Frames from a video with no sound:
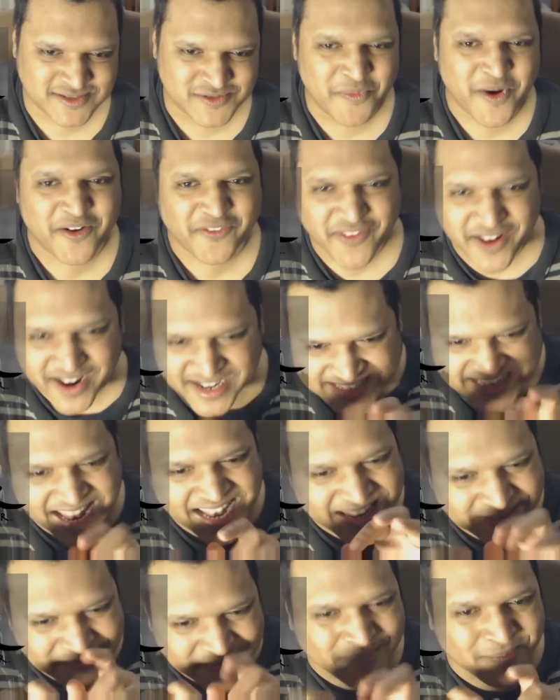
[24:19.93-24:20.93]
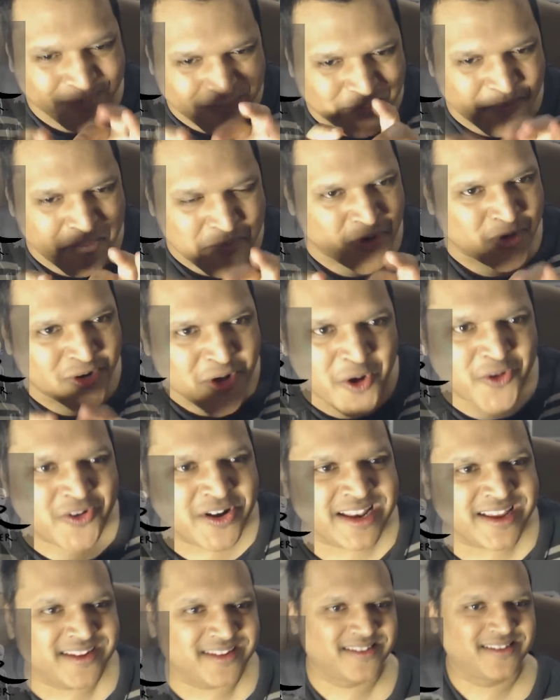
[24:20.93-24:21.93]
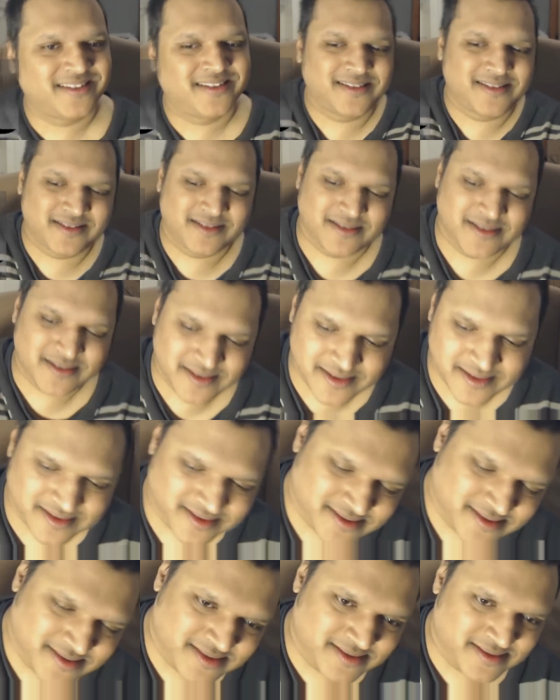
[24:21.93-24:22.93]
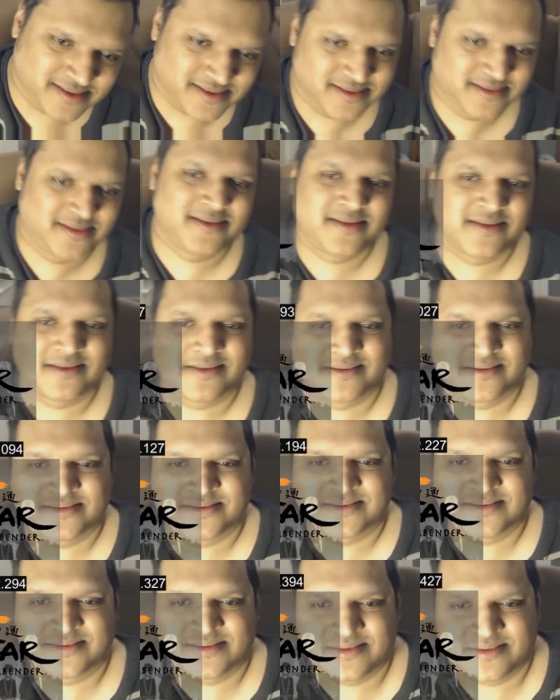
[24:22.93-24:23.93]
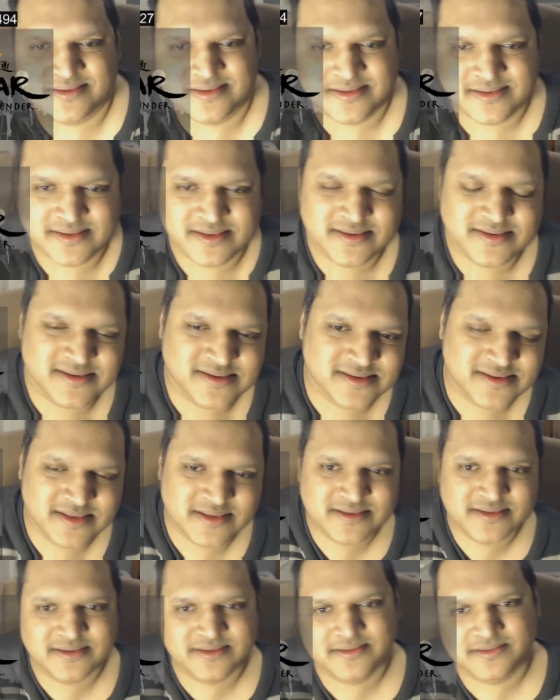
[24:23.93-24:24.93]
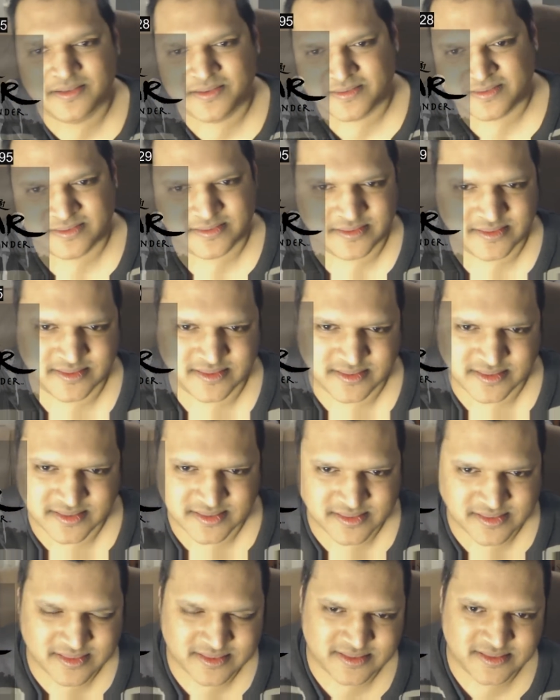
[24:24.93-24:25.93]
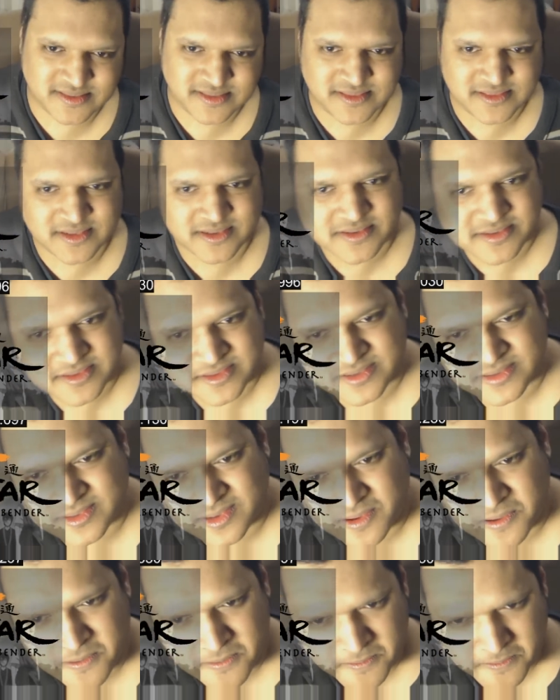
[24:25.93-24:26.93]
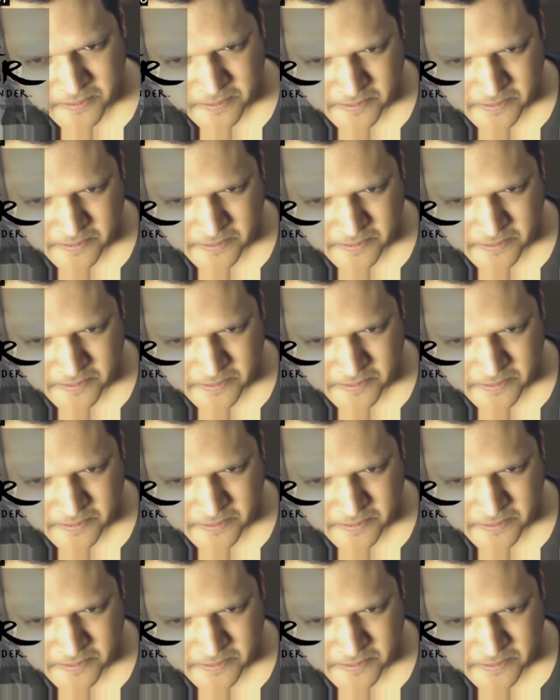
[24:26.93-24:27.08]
You motherfuckers telling me moon only. I wanted to do it. I wanted to take out all my anger at him, but I couldn't.